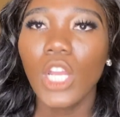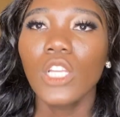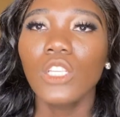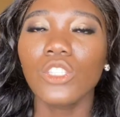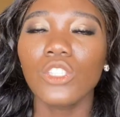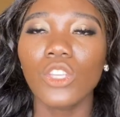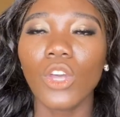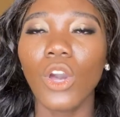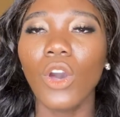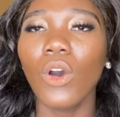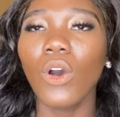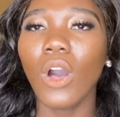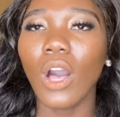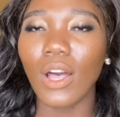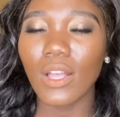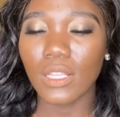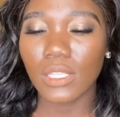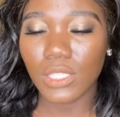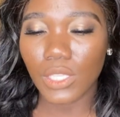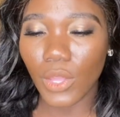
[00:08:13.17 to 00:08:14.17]
So
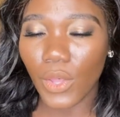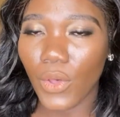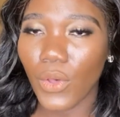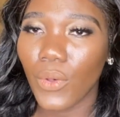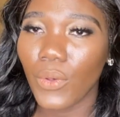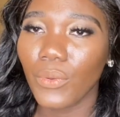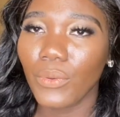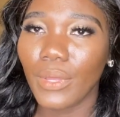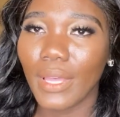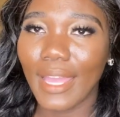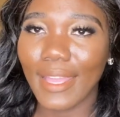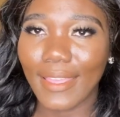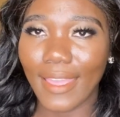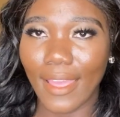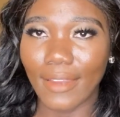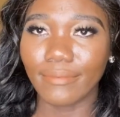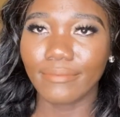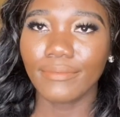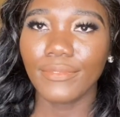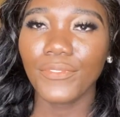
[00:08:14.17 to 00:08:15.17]
also,
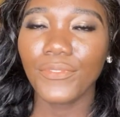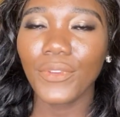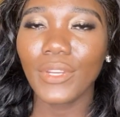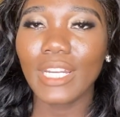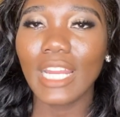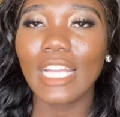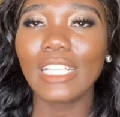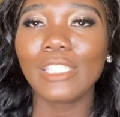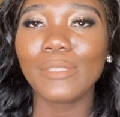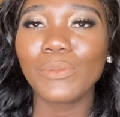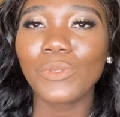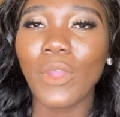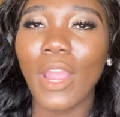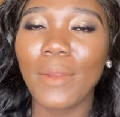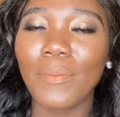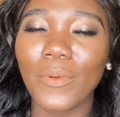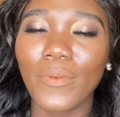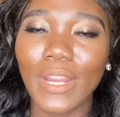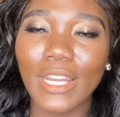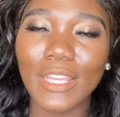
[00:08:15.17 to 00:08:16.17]
again, if you're not
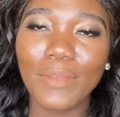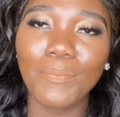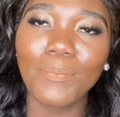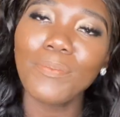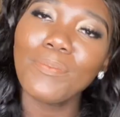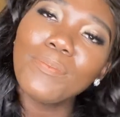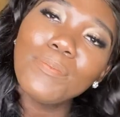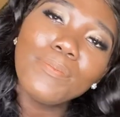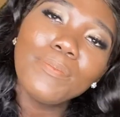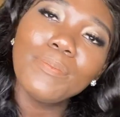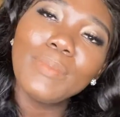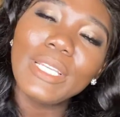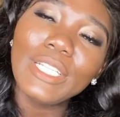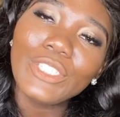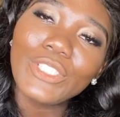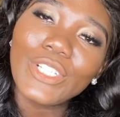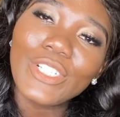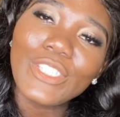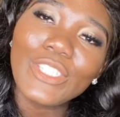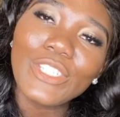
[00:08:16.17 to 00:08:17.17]
subscribed already, be
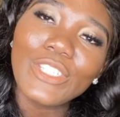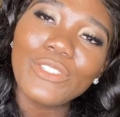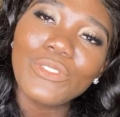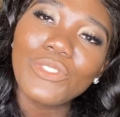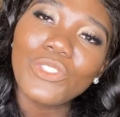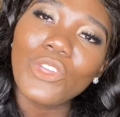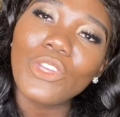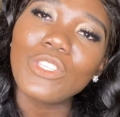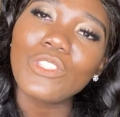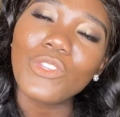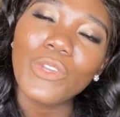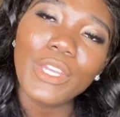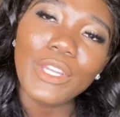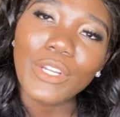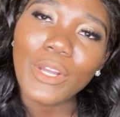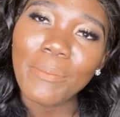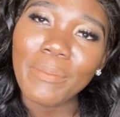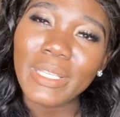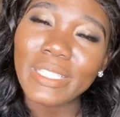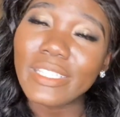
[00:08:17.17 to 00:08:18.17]
sure to do so you
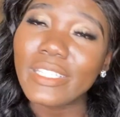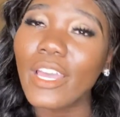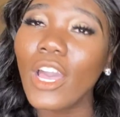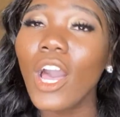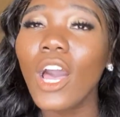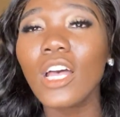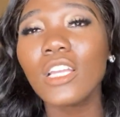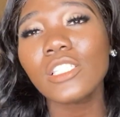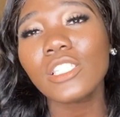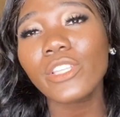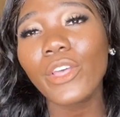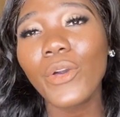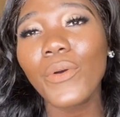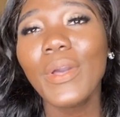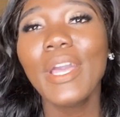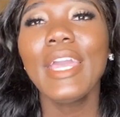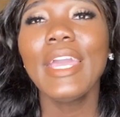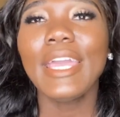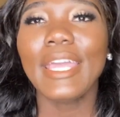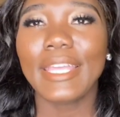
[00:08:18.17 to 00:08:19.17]
don't miss it.
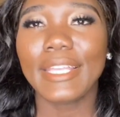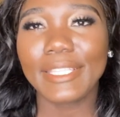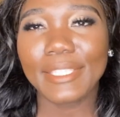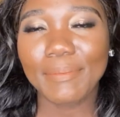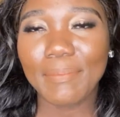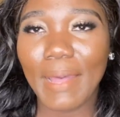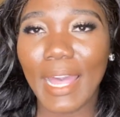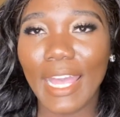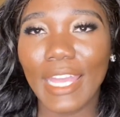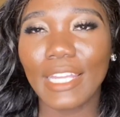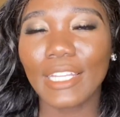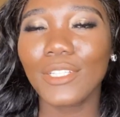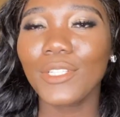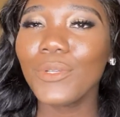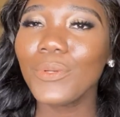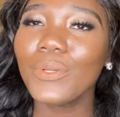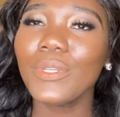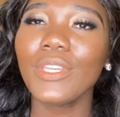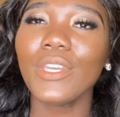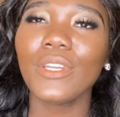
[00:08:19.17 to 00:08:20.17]
Also, it's my
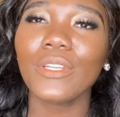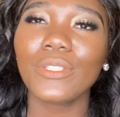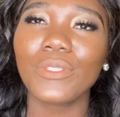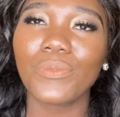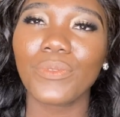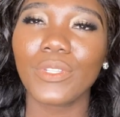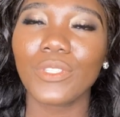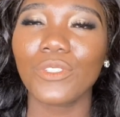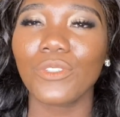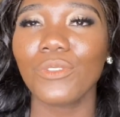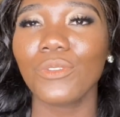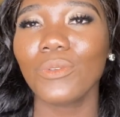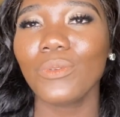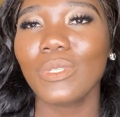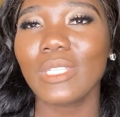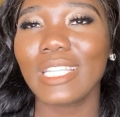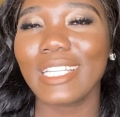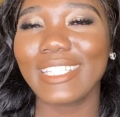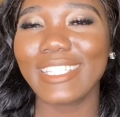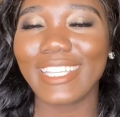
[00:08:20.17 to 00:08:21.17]
New Year's
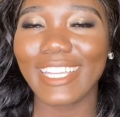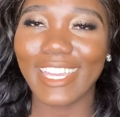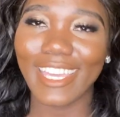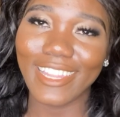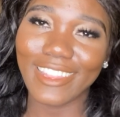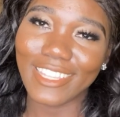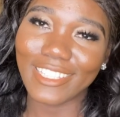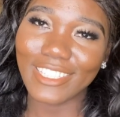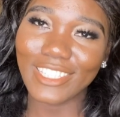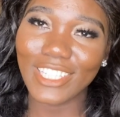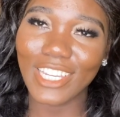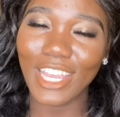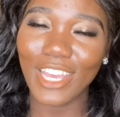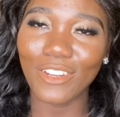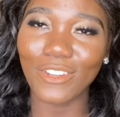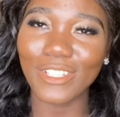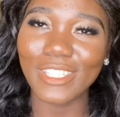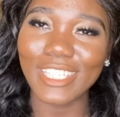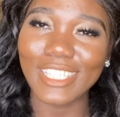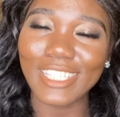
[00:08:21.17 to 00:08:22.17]
resolution to get this
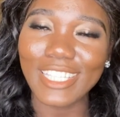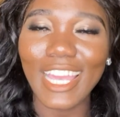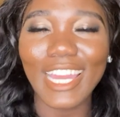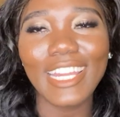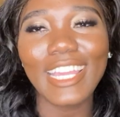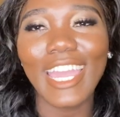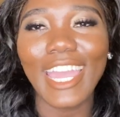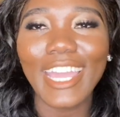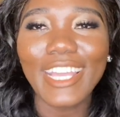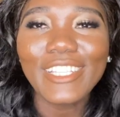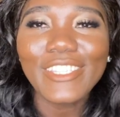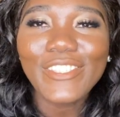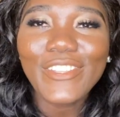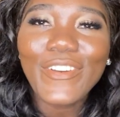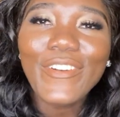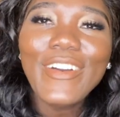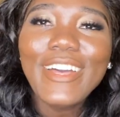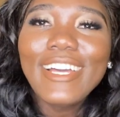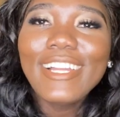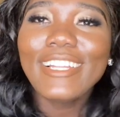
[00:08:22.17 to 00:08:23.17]
channel to 10K.
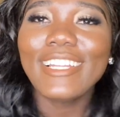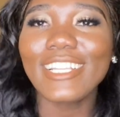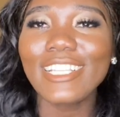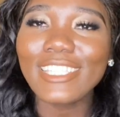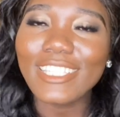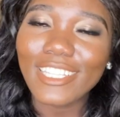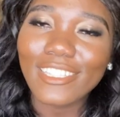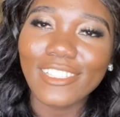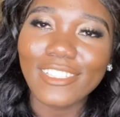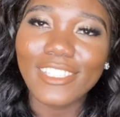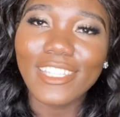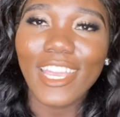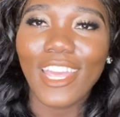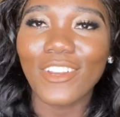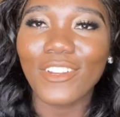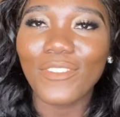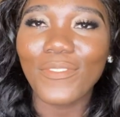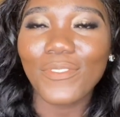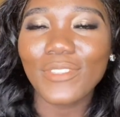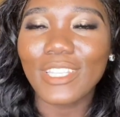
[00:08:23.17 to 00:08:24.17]
So let's get the
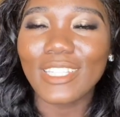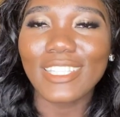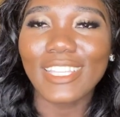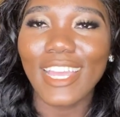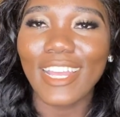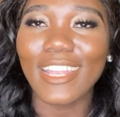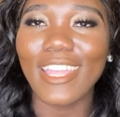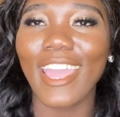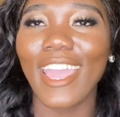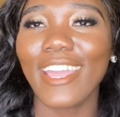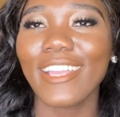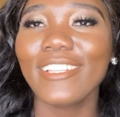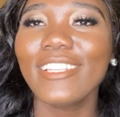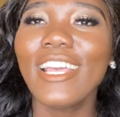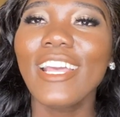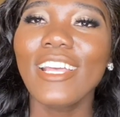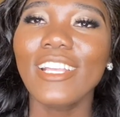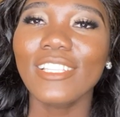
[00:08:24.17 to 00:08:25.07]
channel to 10K.